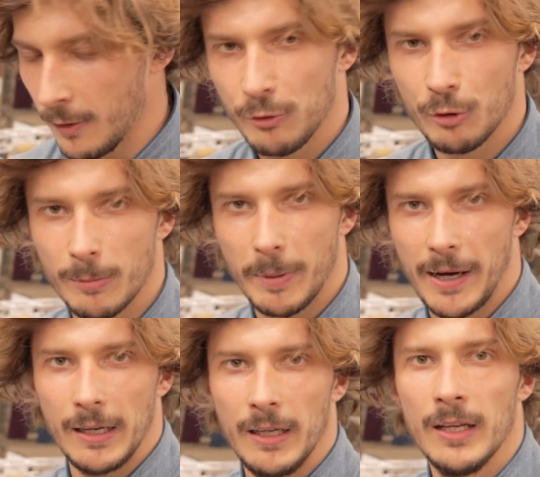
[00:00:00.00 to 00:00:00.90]
full
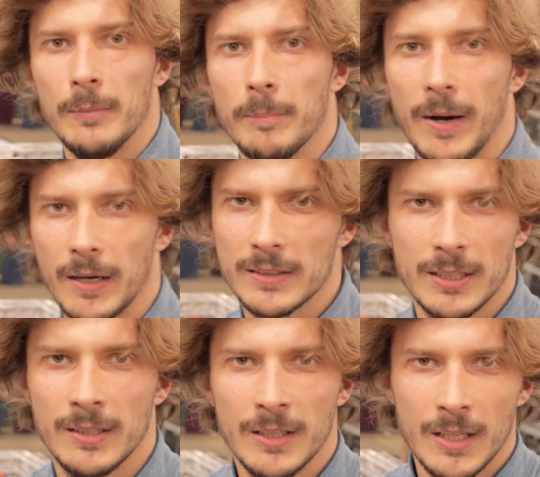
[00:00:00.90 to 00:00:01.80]
body
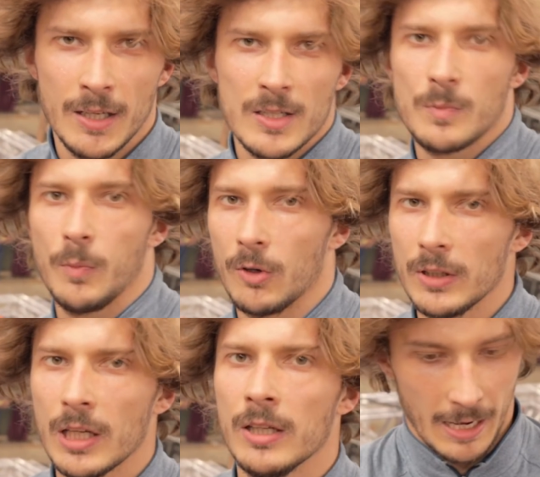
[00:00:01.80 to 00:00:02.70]
impact
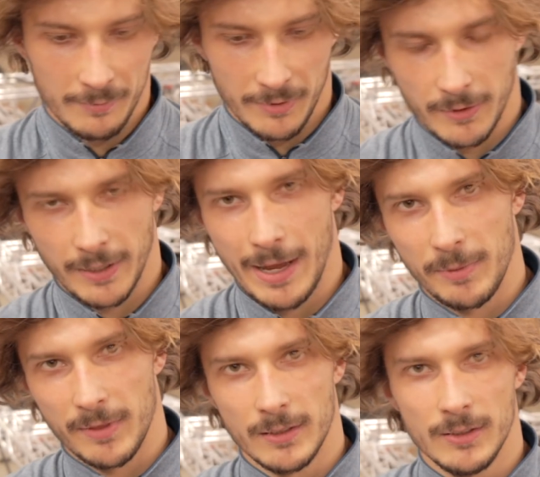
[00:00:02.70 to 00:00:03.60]
sport. I'm very
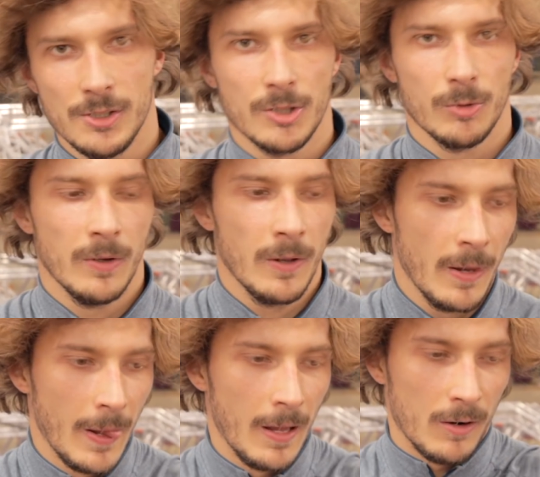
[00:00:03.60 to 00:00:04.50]
happy that Ninja
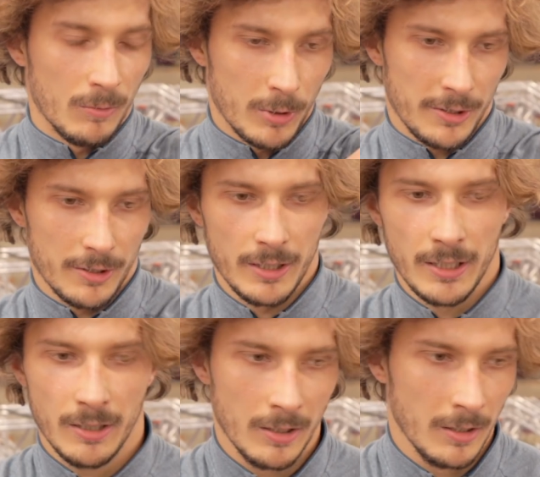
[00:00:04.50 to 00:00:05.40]
Warrior
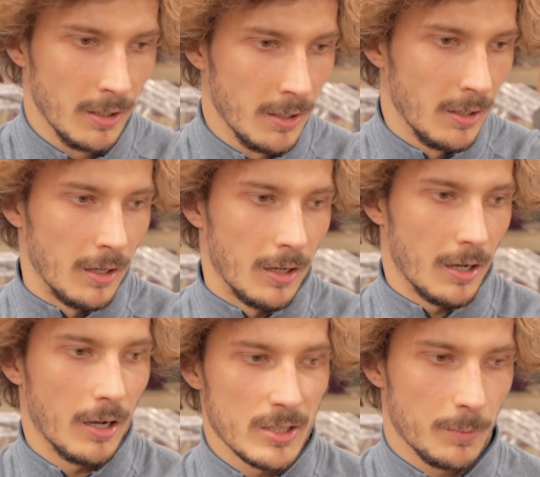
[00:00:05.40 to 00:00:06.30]

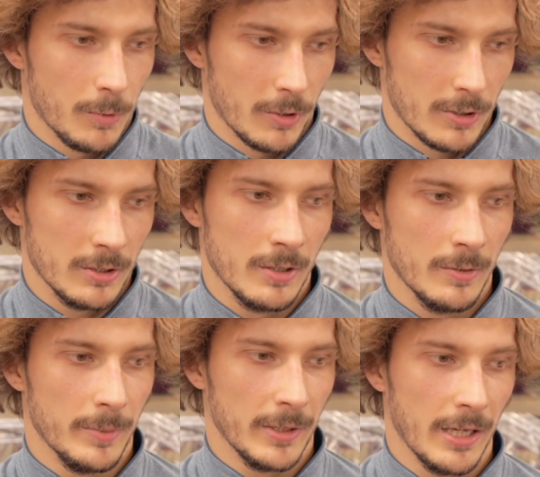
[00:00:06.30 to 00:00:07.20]
uh, sport
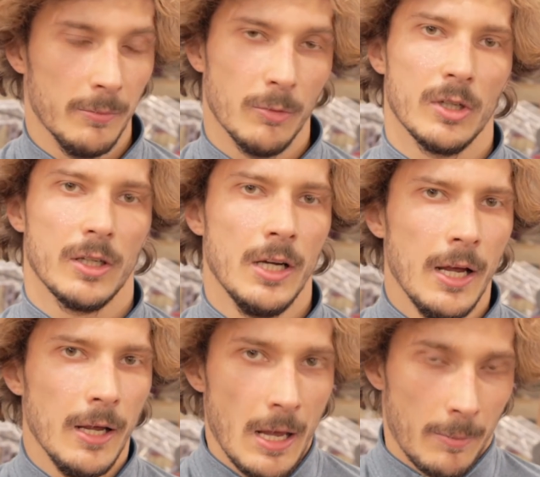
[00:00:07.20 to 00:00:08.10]
became more
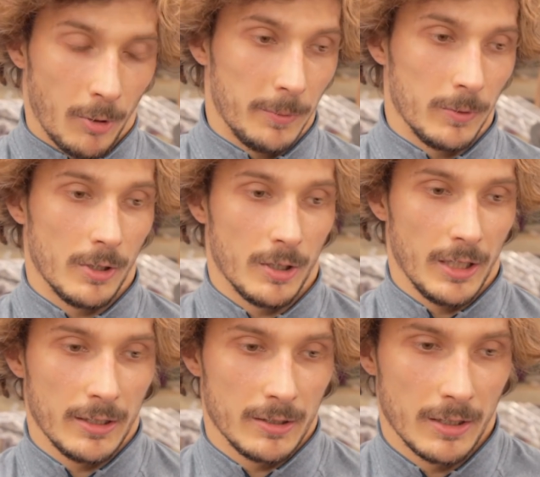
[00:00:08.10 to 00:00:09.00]
popular,
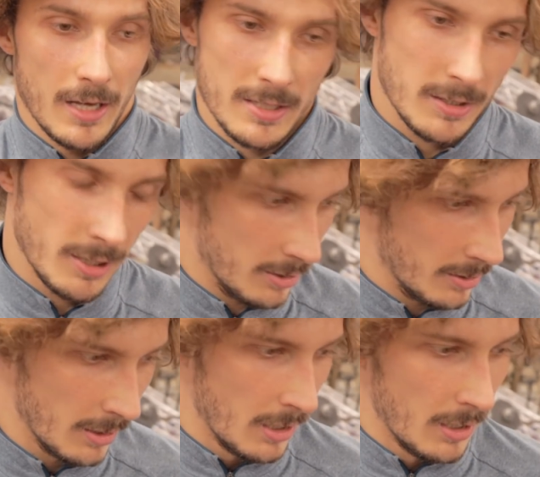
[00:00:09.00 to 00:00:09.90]
and the last
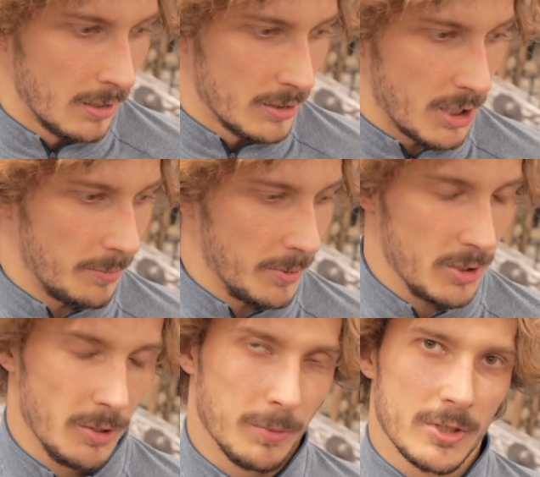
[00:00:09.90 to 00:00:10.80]

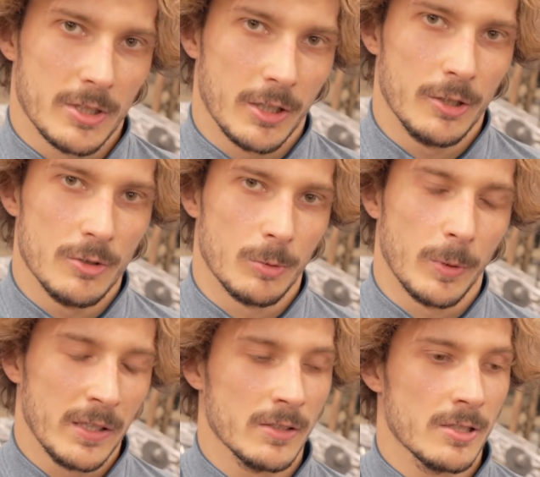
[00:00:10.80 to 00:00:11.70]
championship was a huge
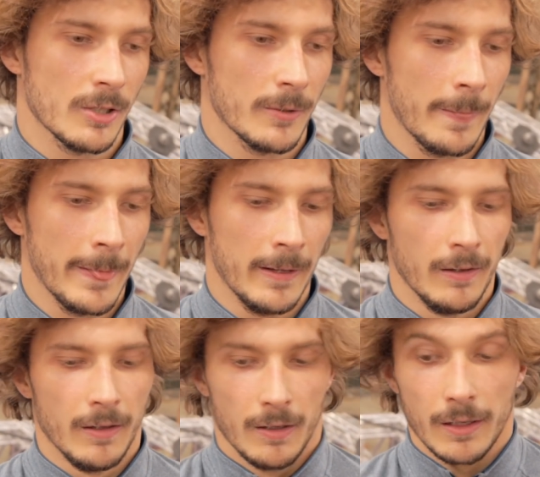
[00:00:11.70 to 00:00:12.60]
event. So
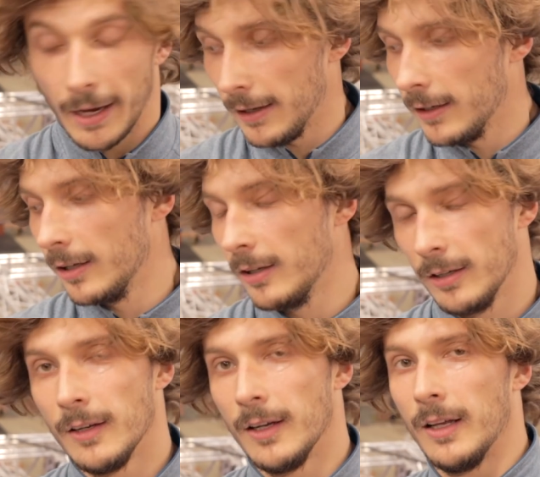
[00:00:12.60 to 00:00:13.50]
yeah,
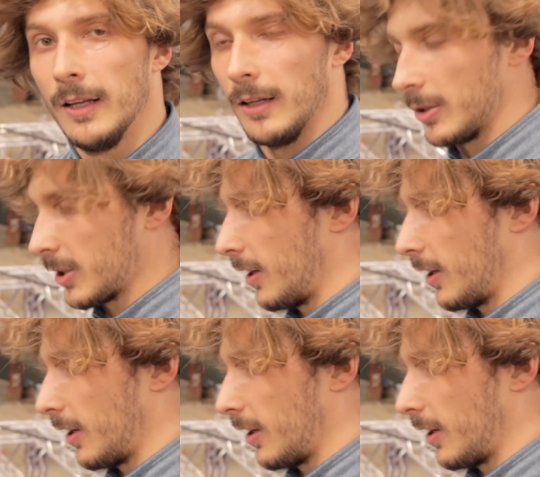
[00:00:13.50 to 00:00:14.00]
it was